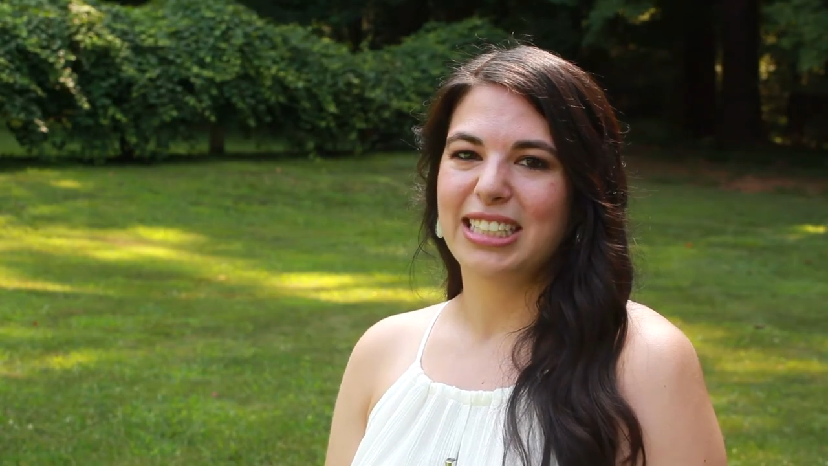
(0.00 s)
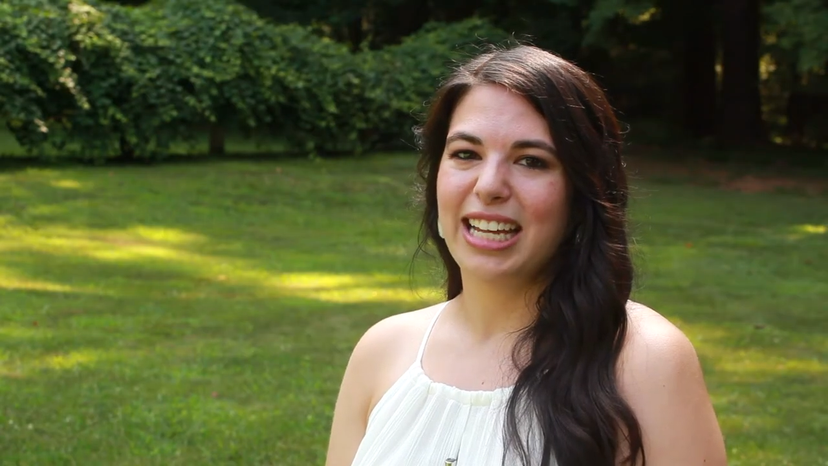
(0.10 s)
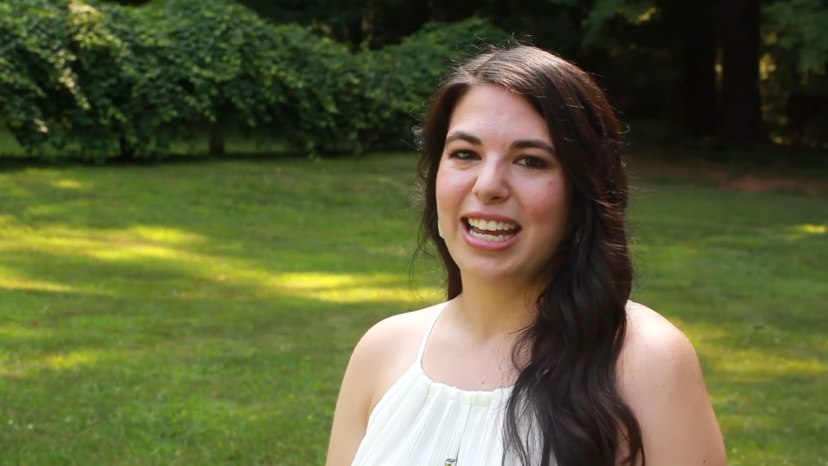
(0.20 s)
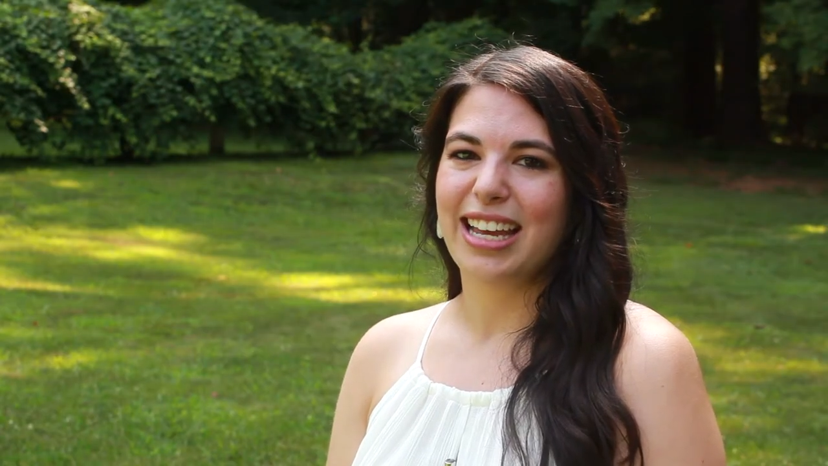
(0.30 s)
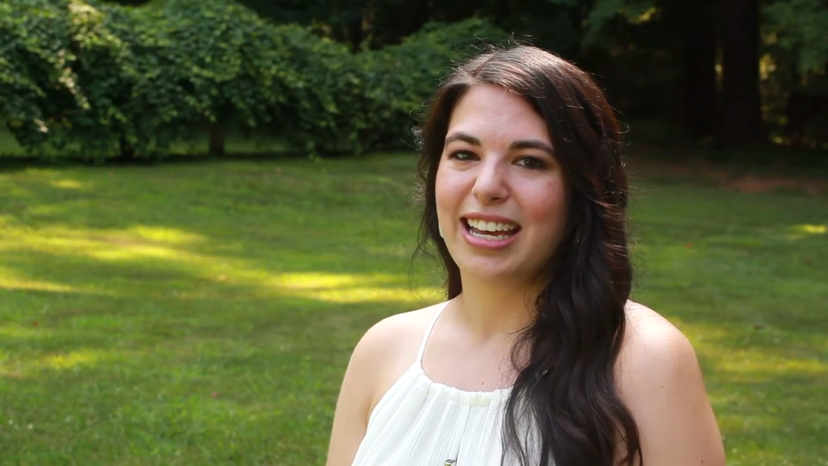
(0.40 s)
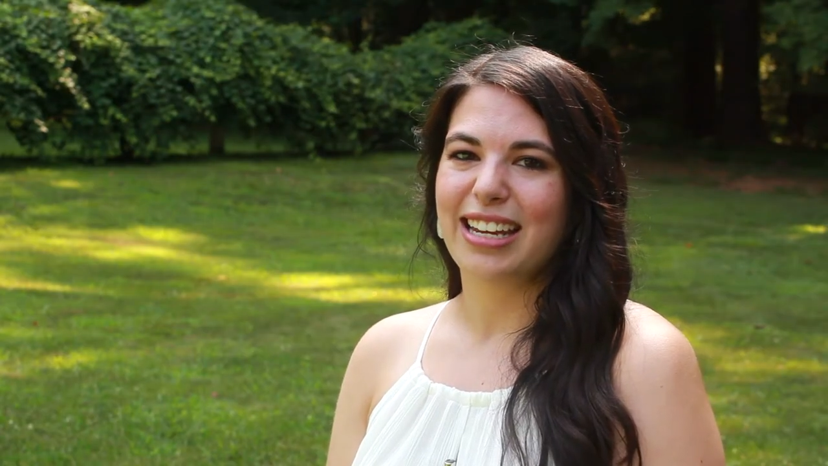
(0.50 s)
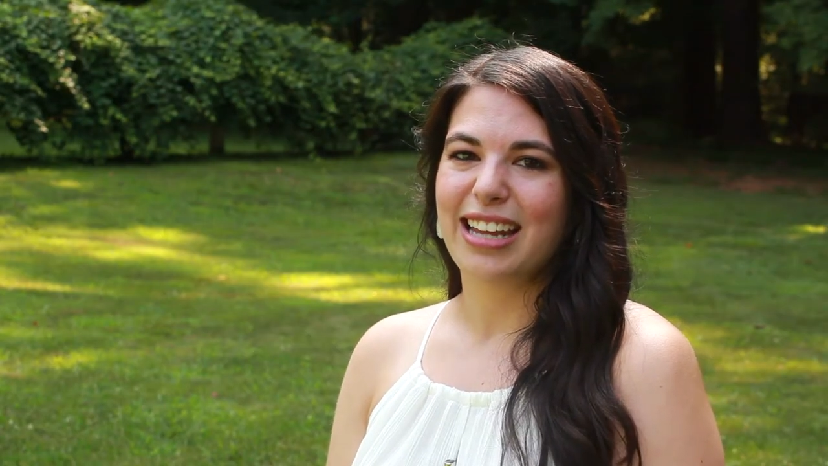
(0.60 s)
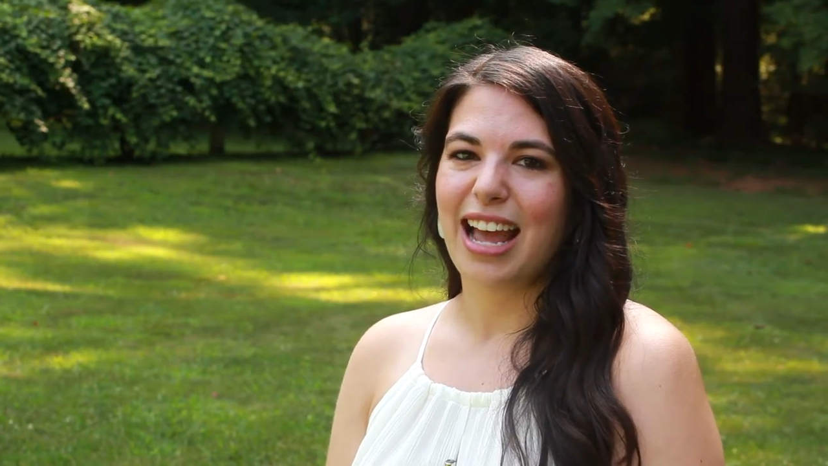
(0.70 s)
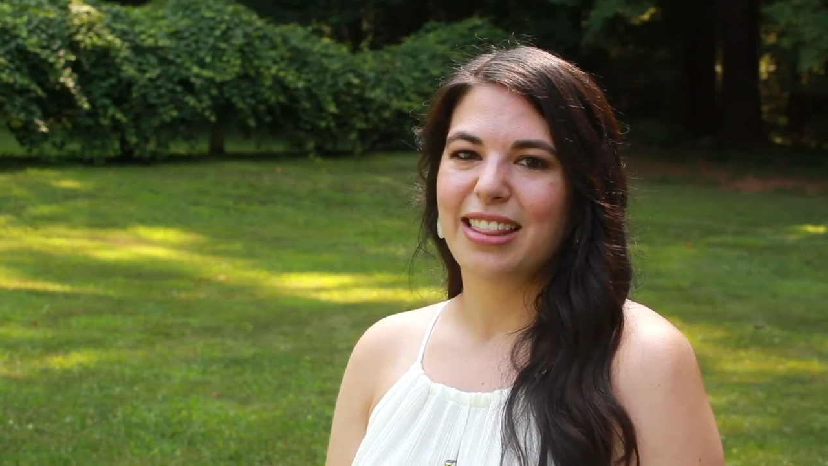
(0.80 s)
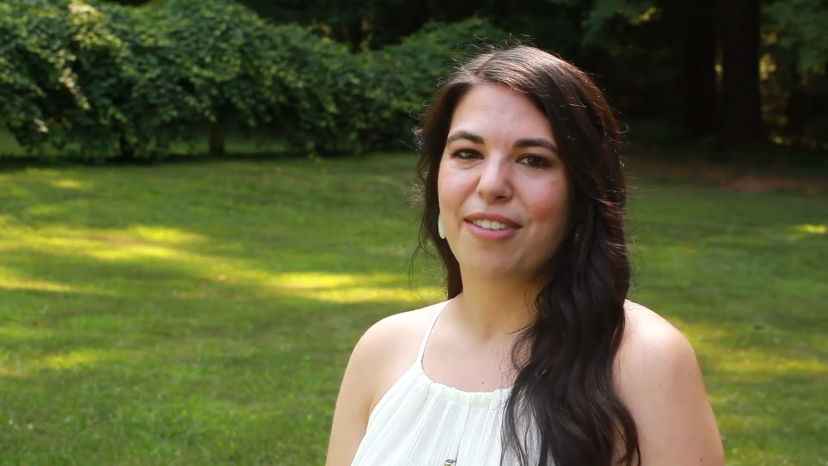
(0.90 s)
and
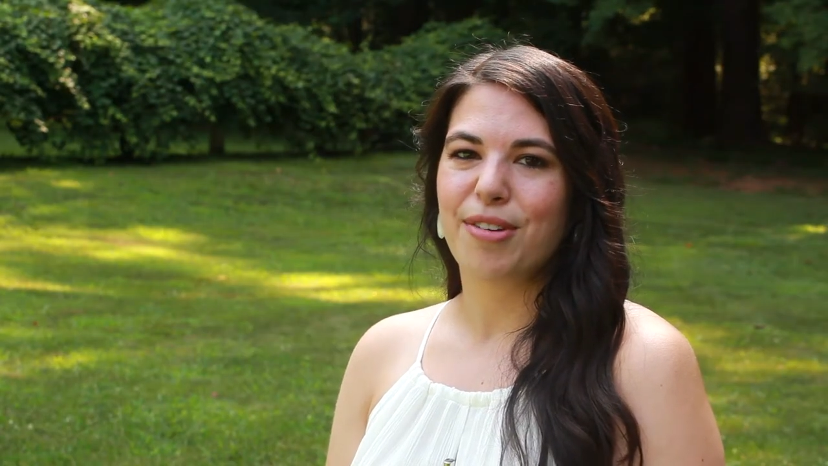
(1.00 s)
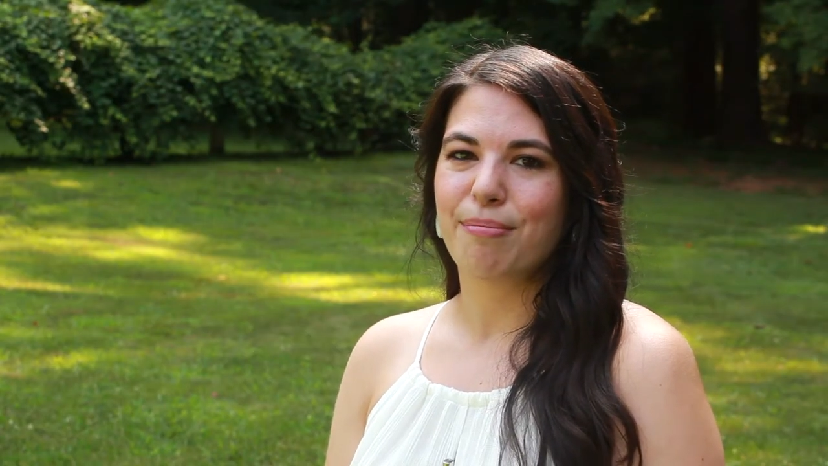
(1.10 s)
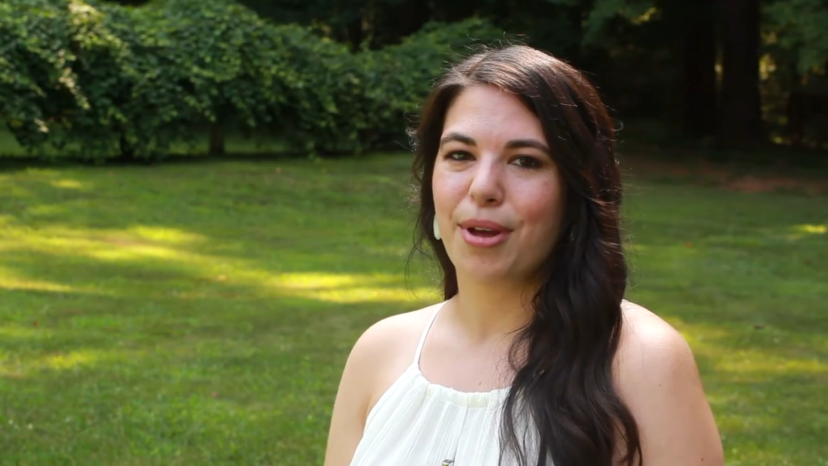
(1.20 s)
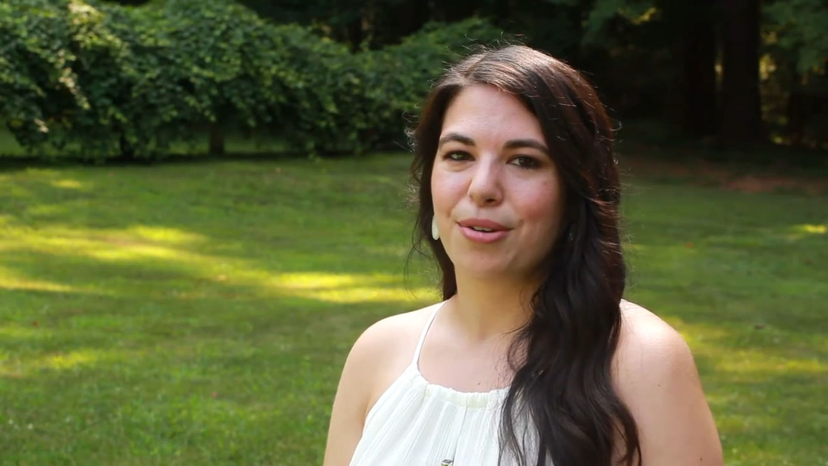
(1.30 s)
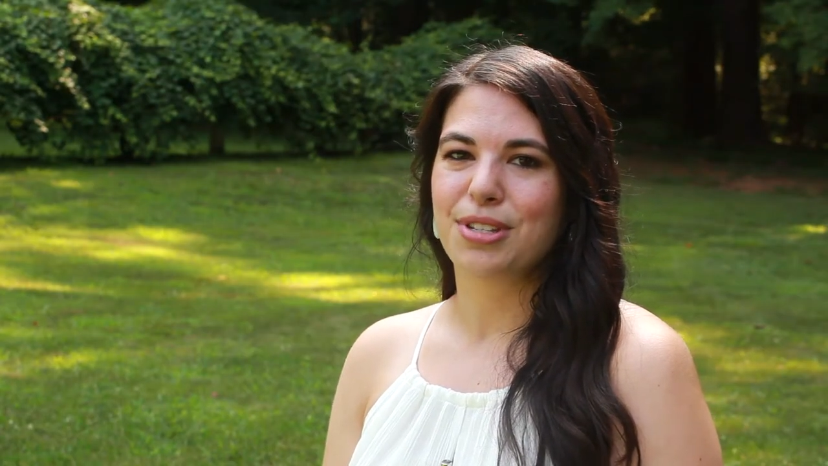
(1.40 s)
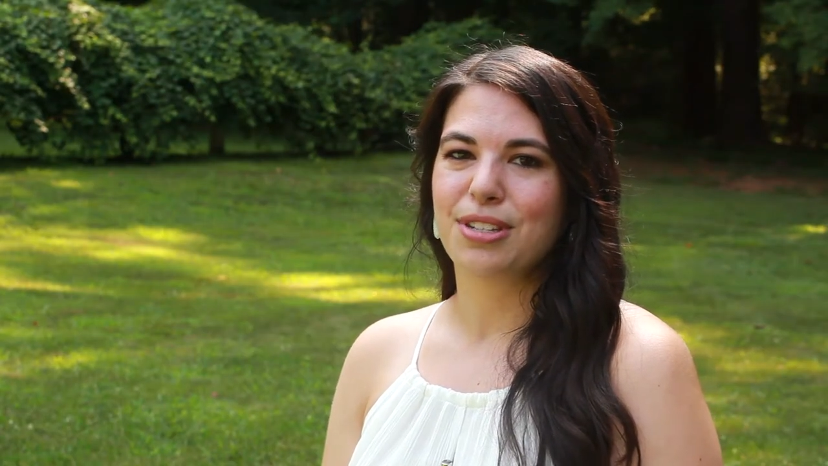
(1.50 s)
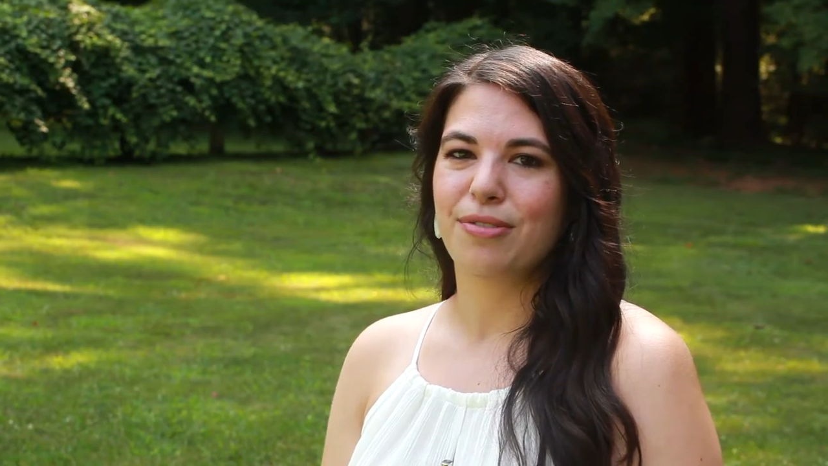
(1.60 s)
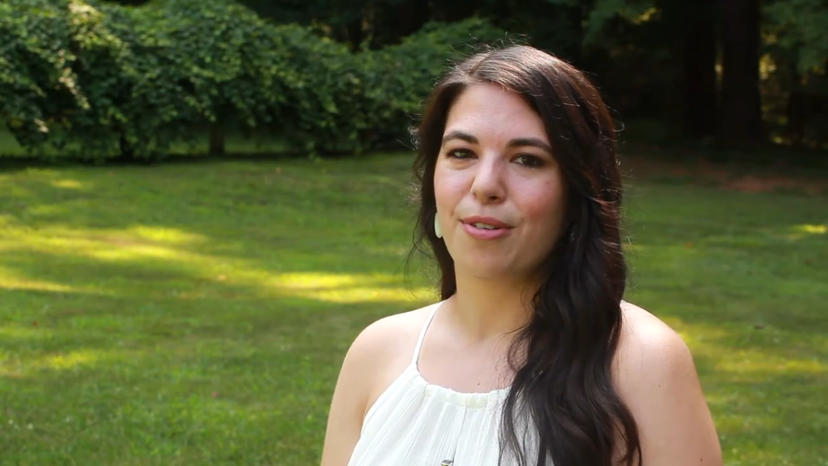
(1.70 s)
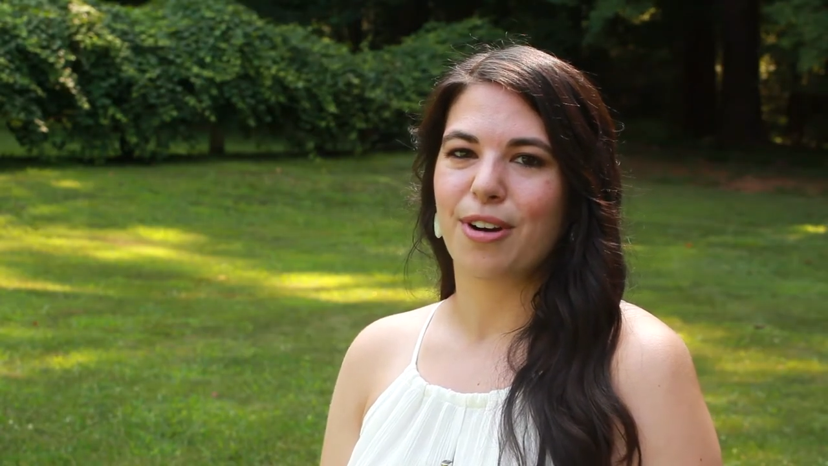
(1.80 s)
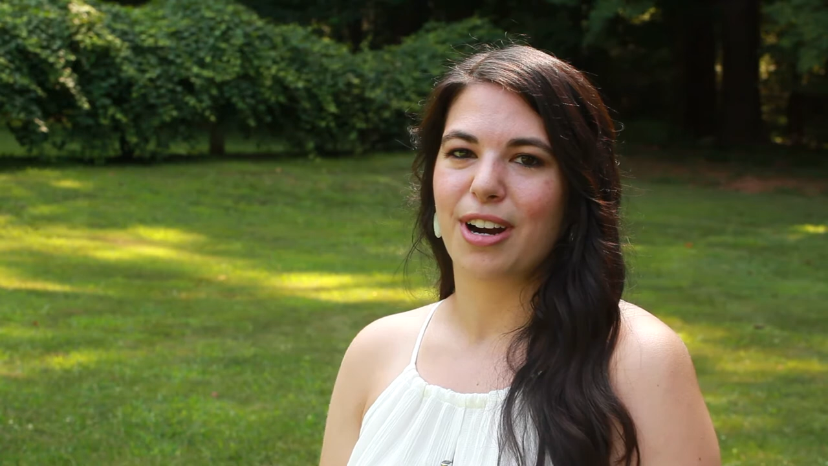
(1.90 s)
I love him most
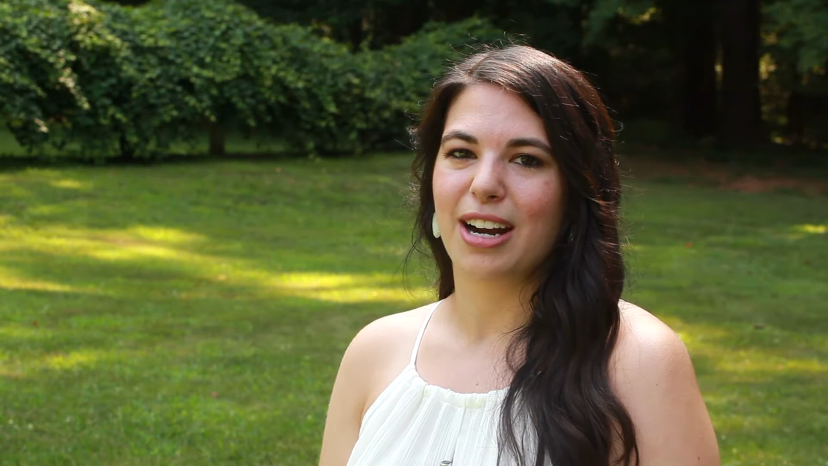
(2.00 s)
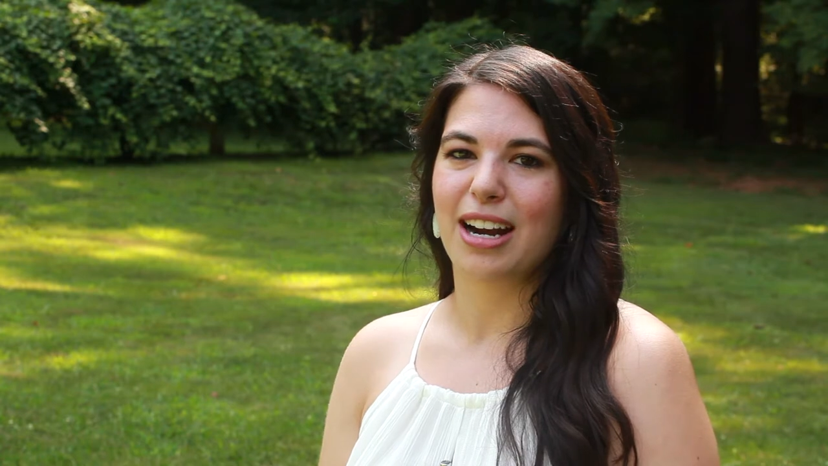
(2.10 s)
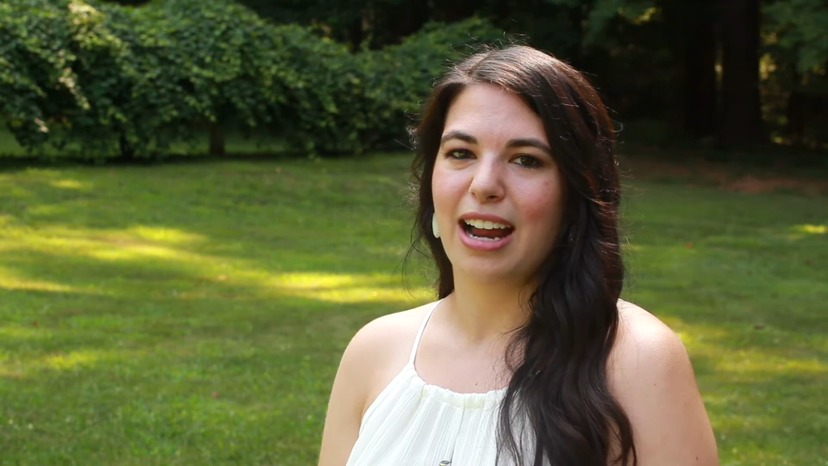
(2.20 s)
for